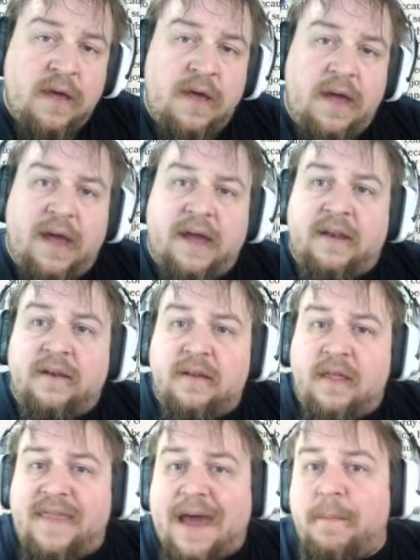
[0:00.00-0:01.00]
And
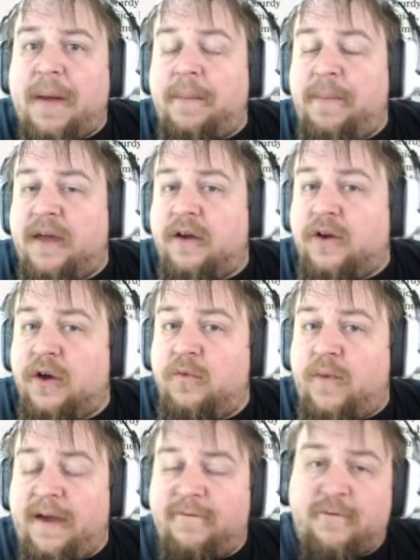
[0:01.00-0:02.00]
that might be a good
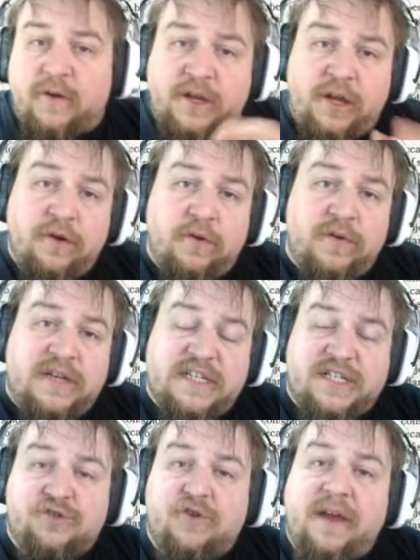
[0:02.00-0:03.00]
way for you to
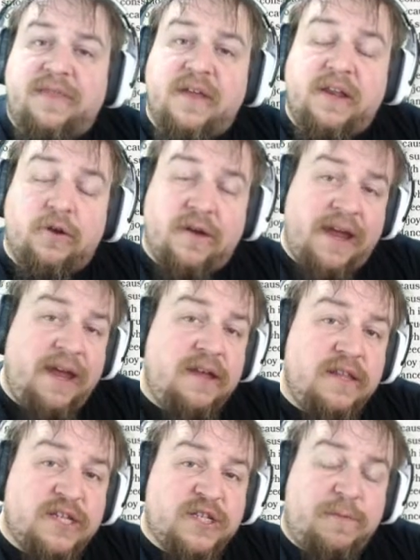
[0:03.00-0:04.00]
strengthen your
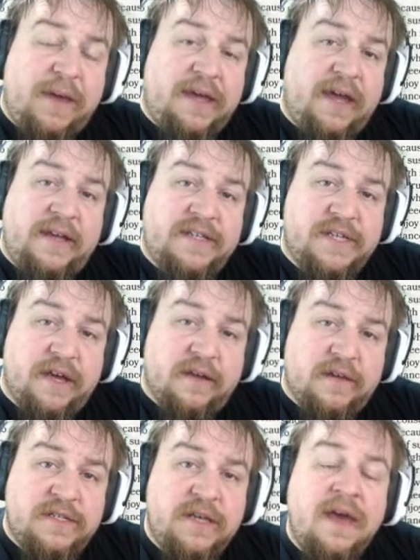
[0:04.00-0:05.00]
English speaking
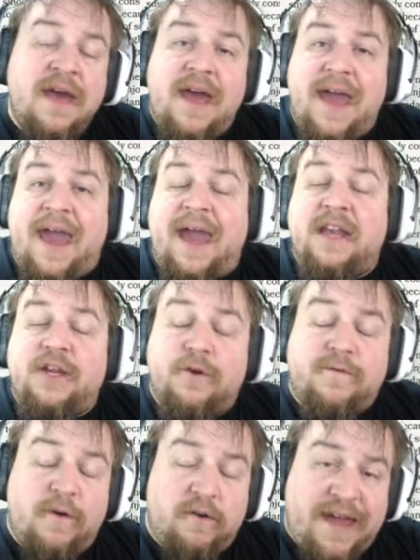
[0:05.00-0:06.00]
skills and your
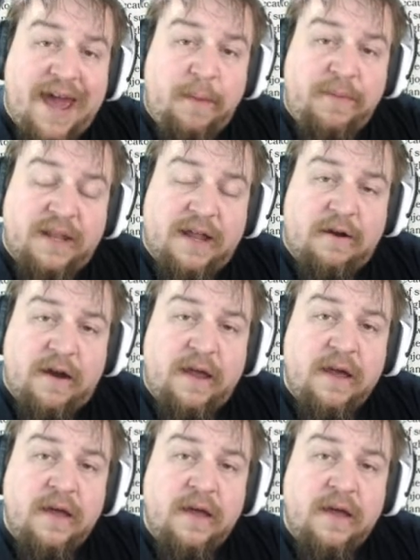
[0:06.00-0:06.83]
vocabulary